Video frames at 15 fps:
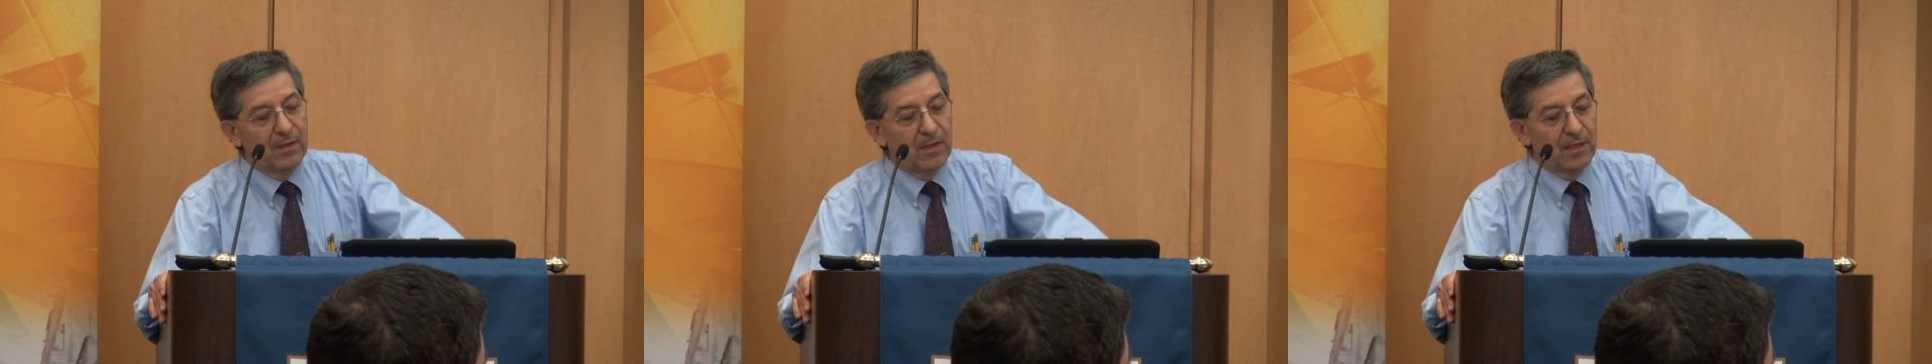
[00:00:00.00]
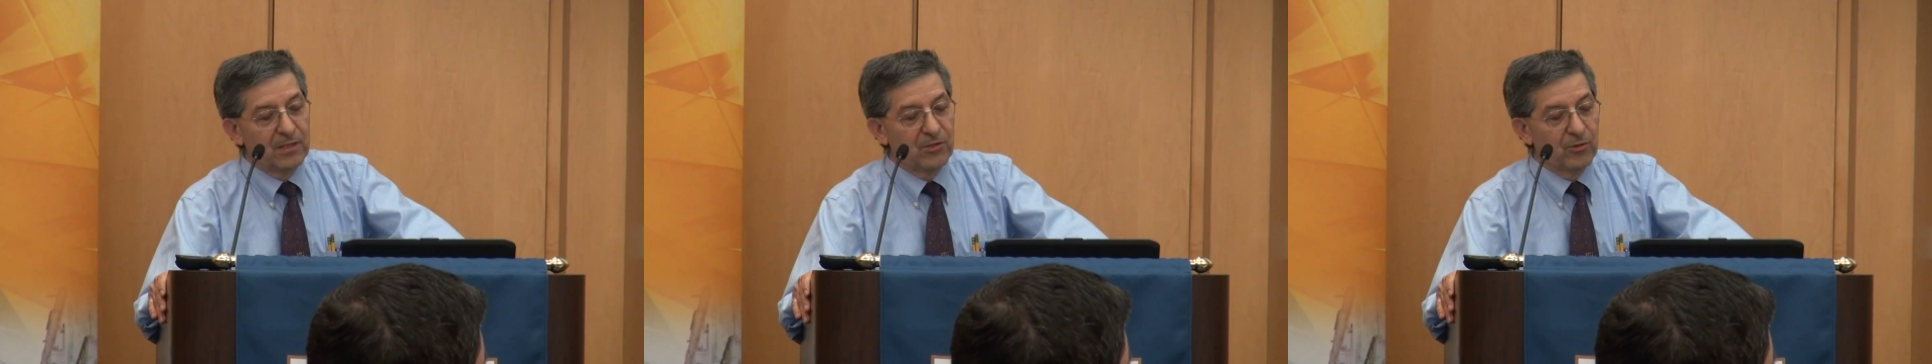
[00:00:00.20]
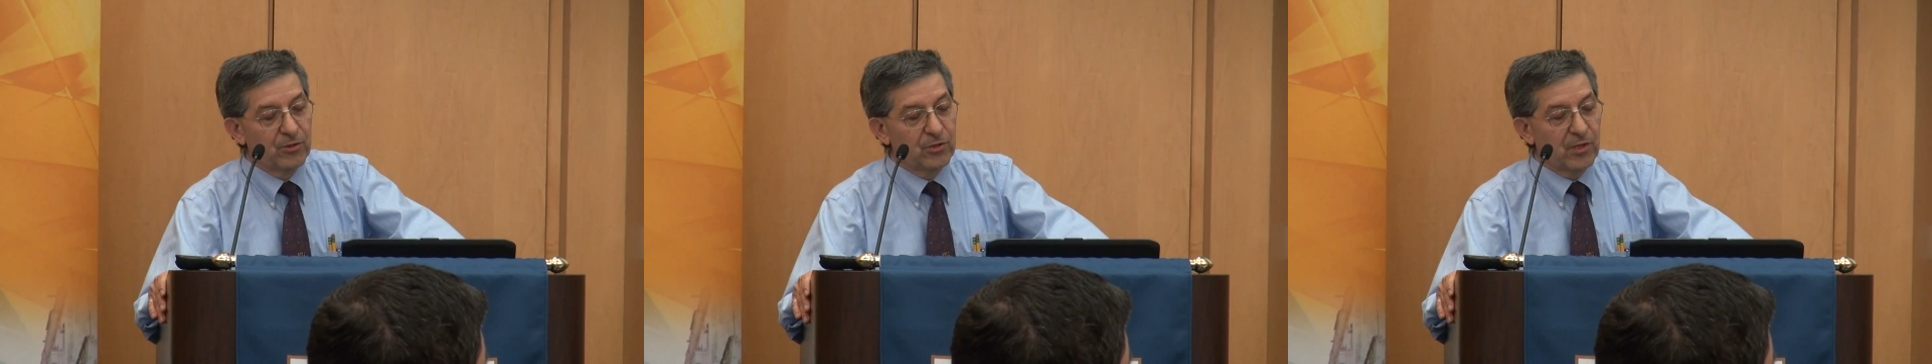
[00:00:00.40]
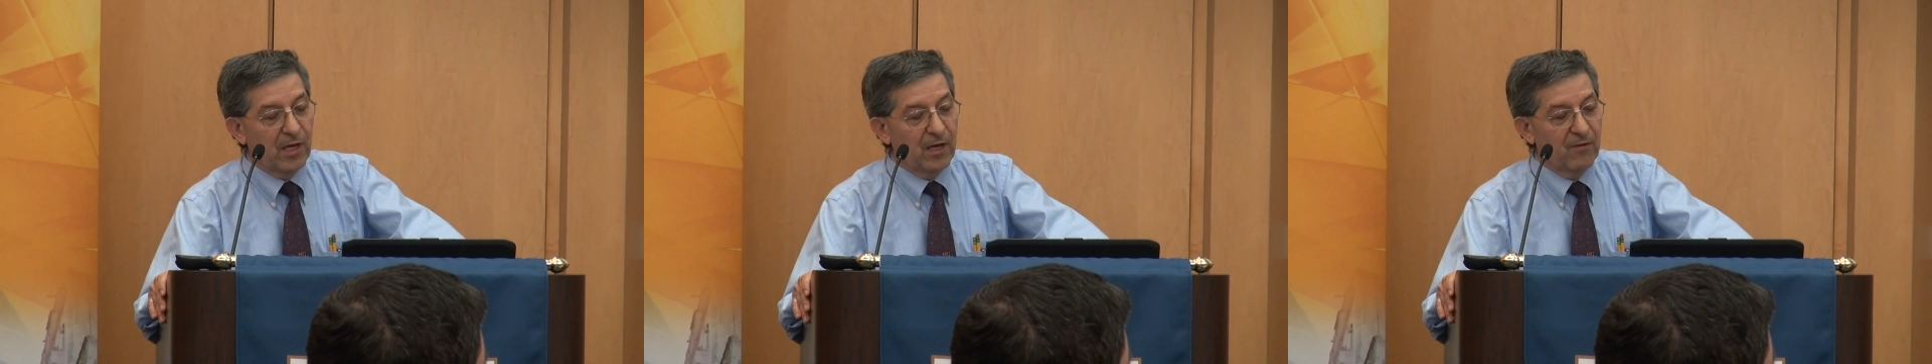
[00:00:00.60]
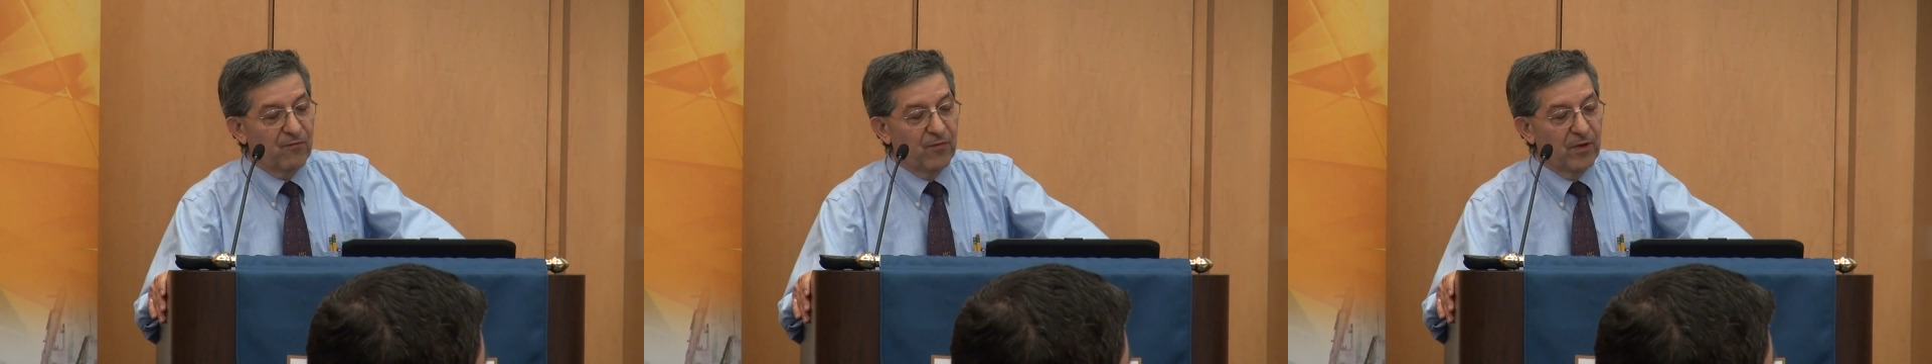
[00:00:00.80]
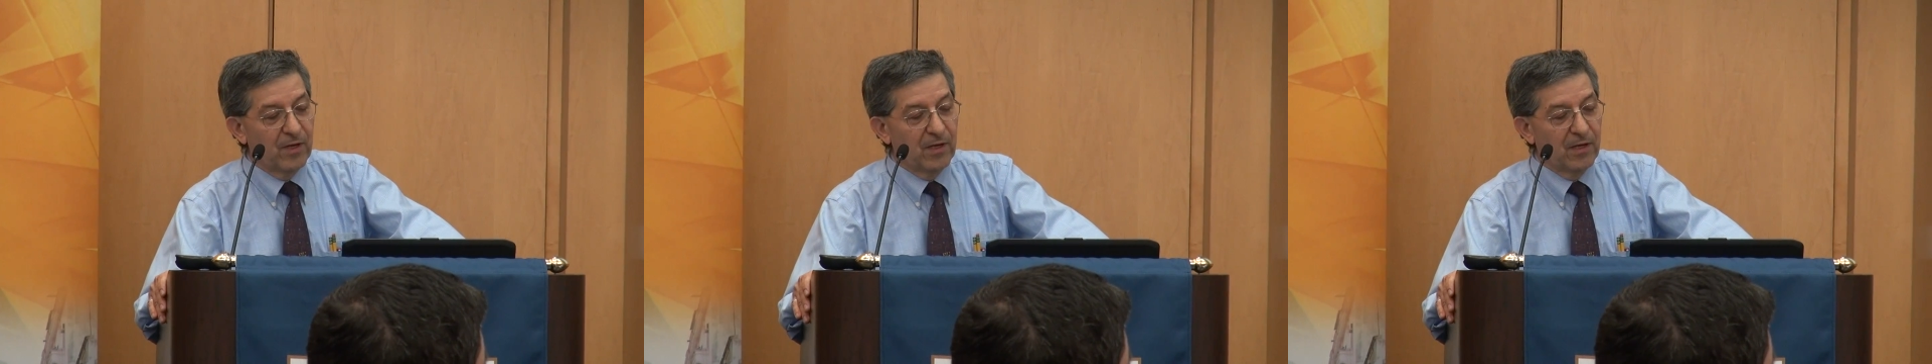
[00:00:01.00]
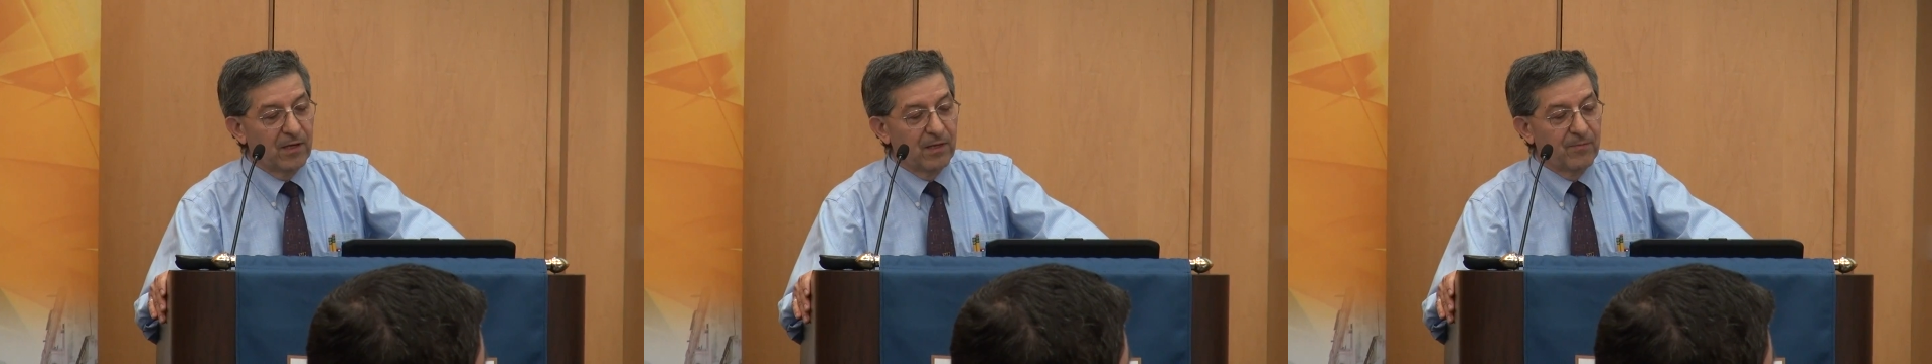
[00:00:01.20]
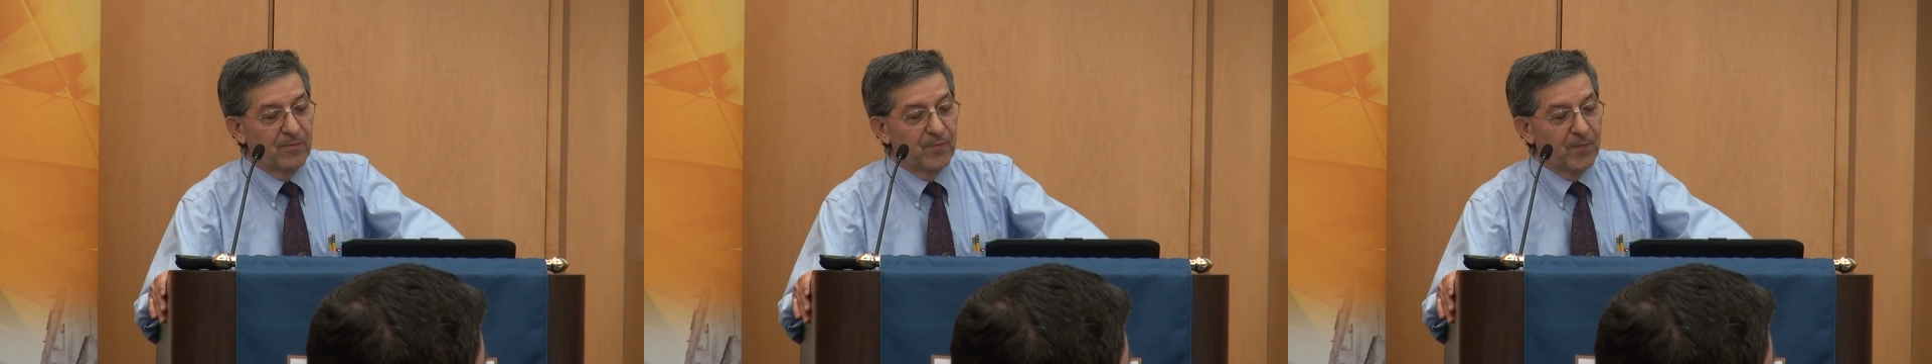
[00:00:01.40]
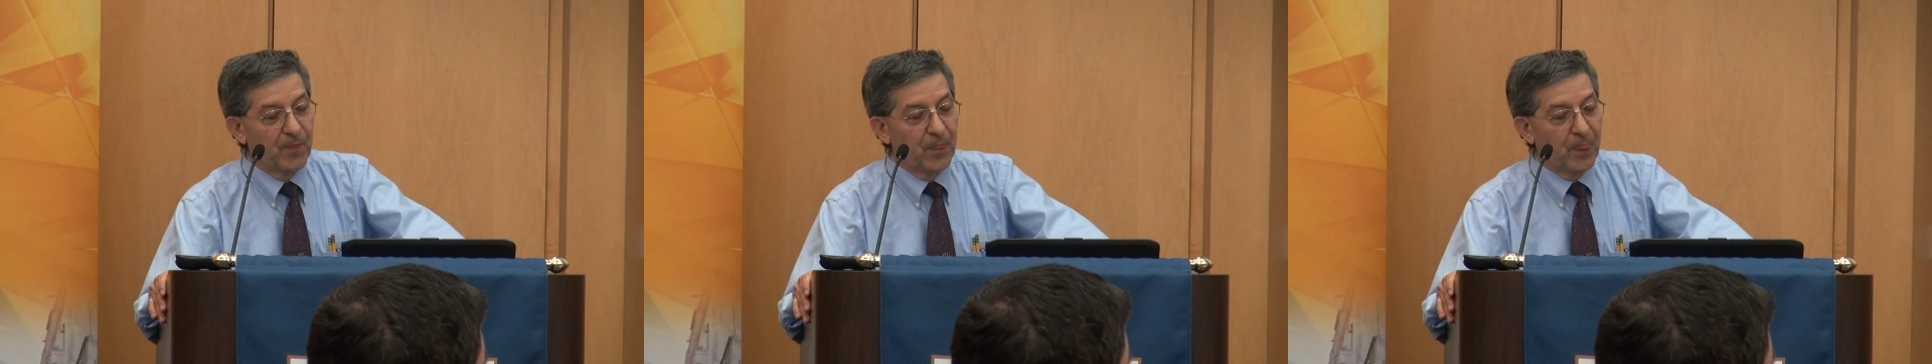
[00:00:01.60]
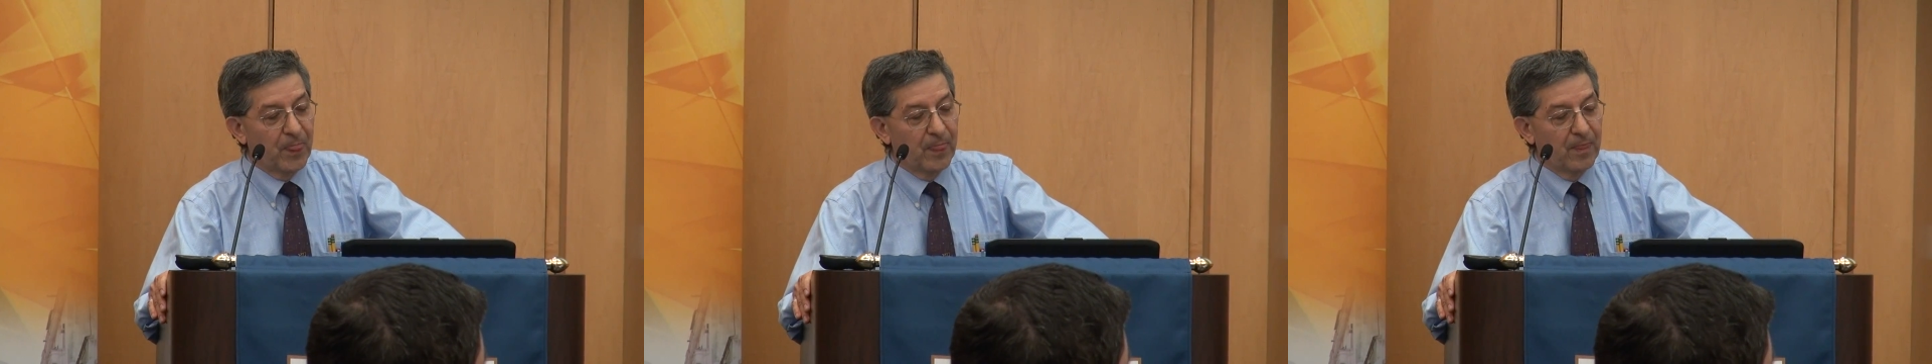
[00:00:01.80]
It does have
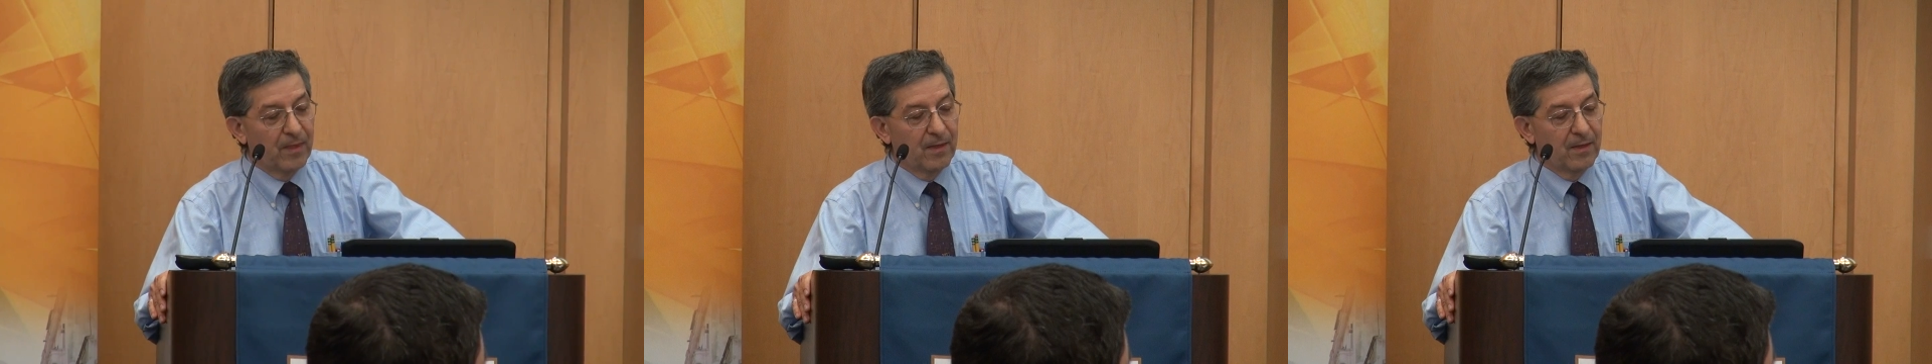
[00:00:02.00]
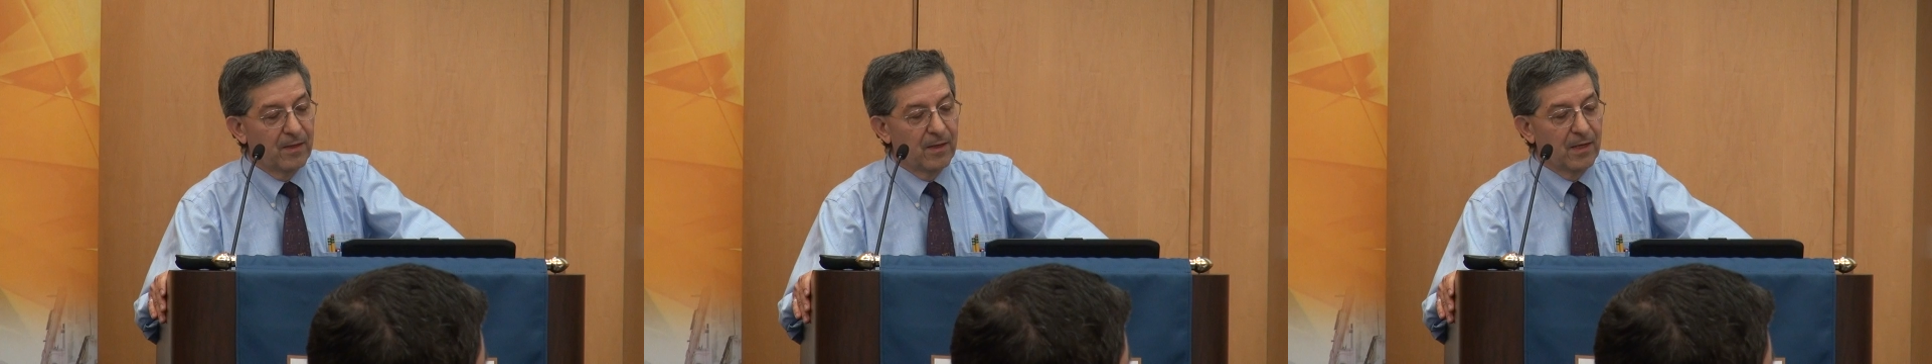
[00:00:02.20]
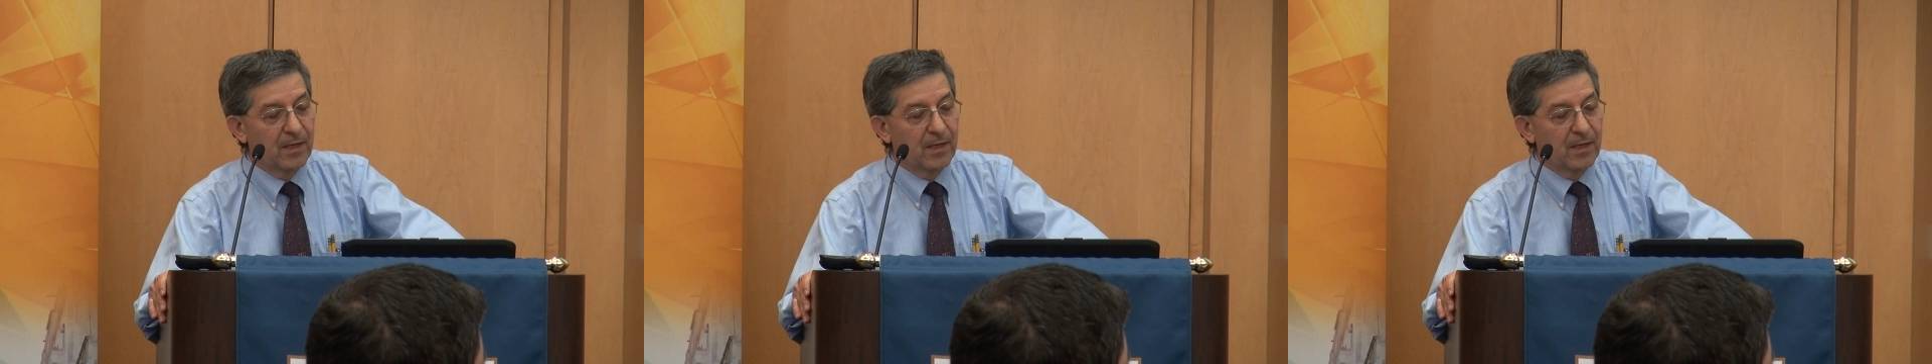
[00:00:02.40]
a